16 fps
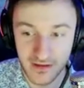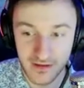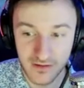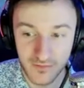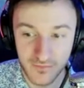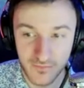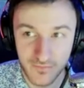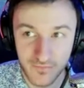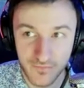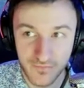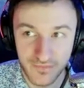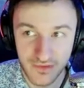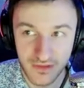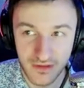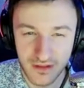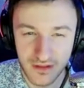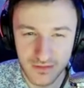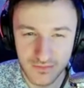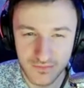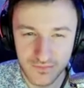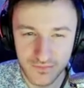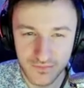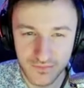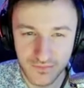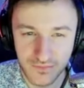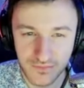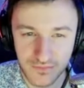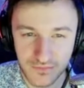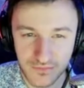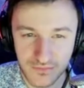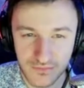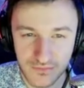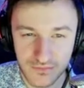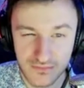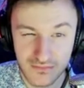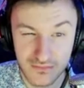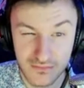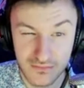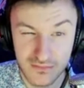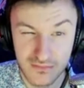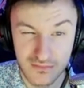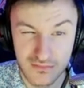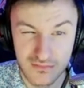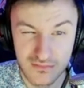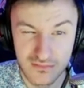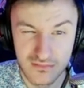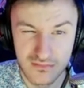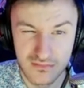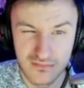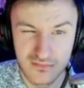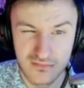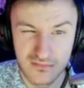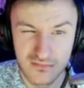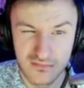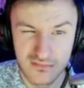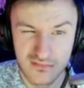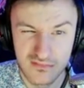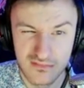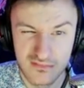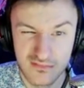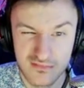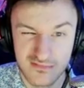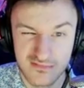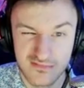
Have you ever seen the Joker movie?